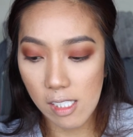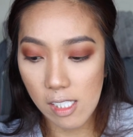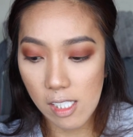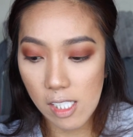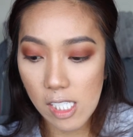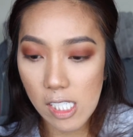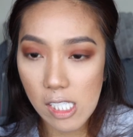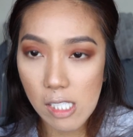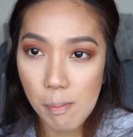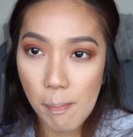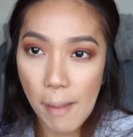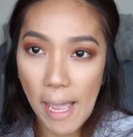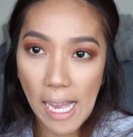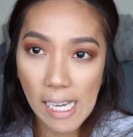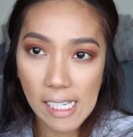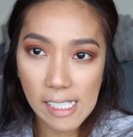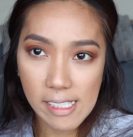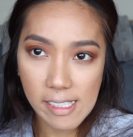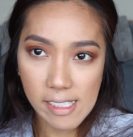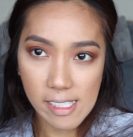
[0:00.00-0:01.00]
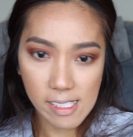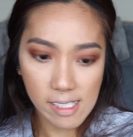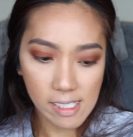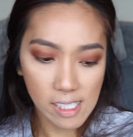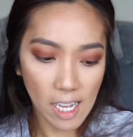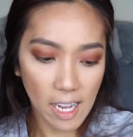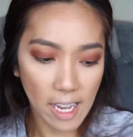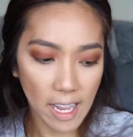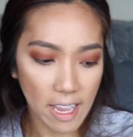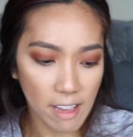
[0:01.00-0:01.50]
this palette does
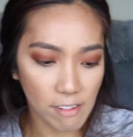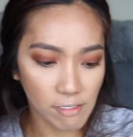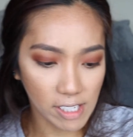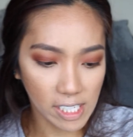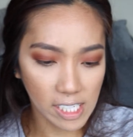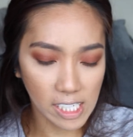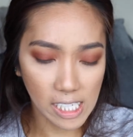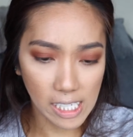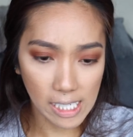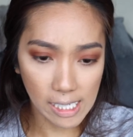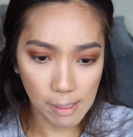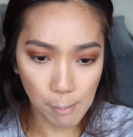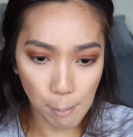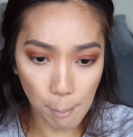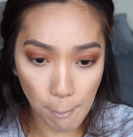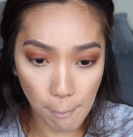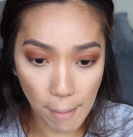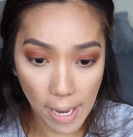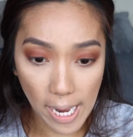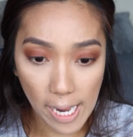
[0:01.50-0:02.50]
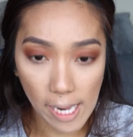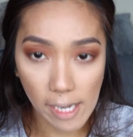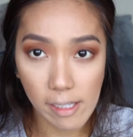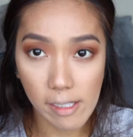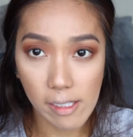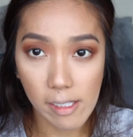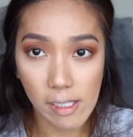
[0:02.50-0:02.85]
not have any matte